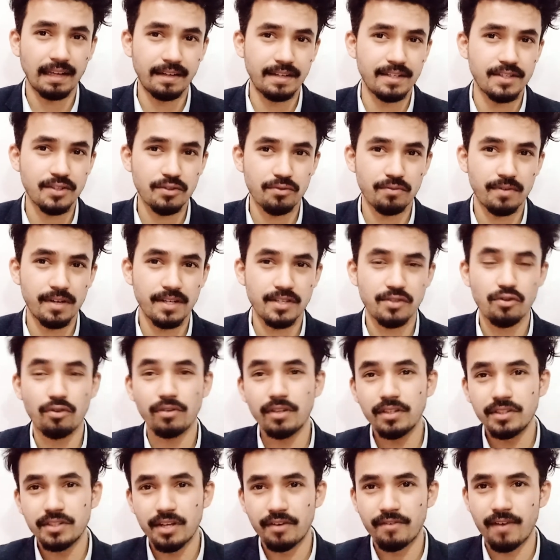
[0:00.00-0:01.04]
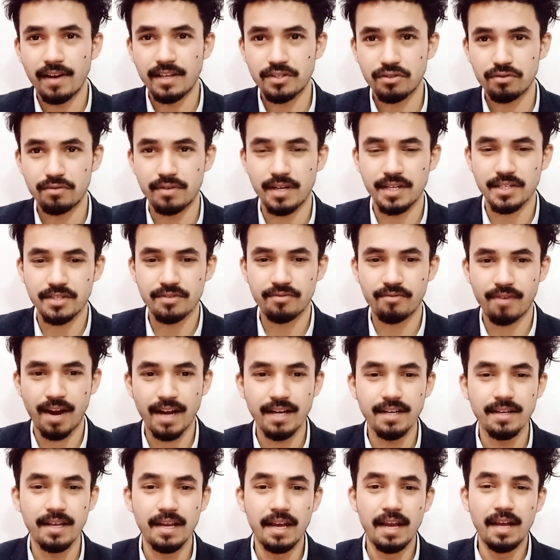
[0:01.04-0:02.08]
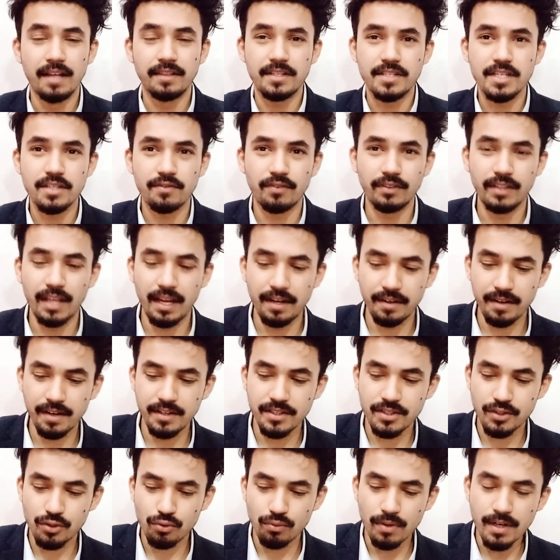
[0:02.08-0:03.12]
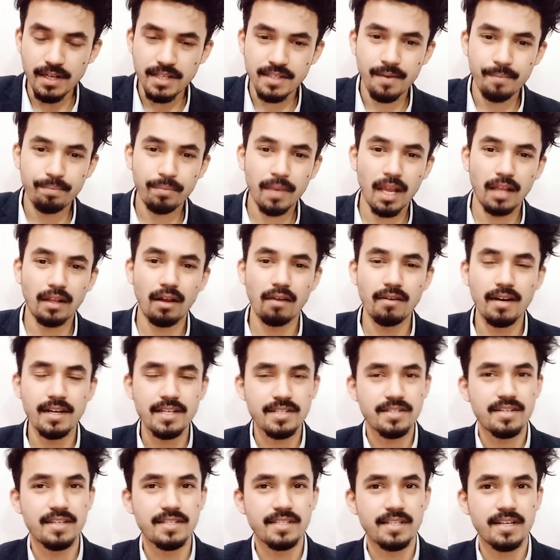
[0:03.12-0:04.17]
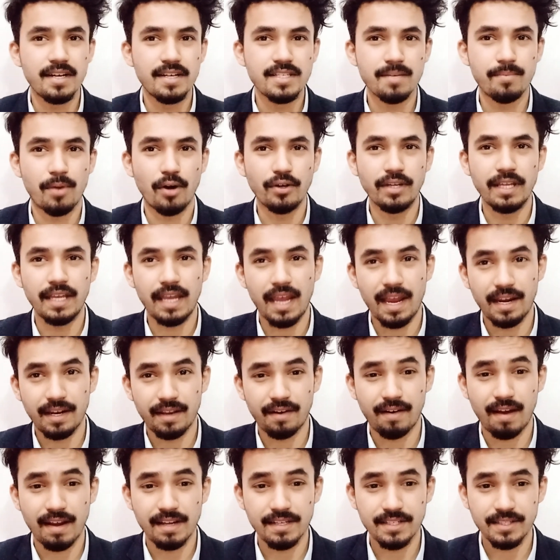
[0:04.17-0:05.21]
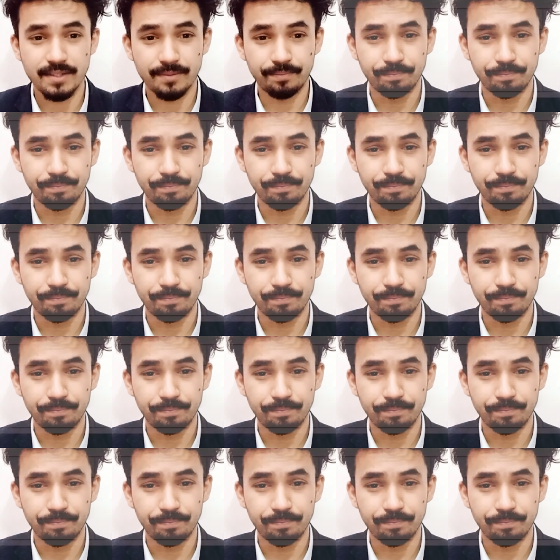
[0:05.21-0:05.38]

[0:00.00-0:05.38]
students or the general students, right? This is for the Indian students. Now let's discuss about the NRIs.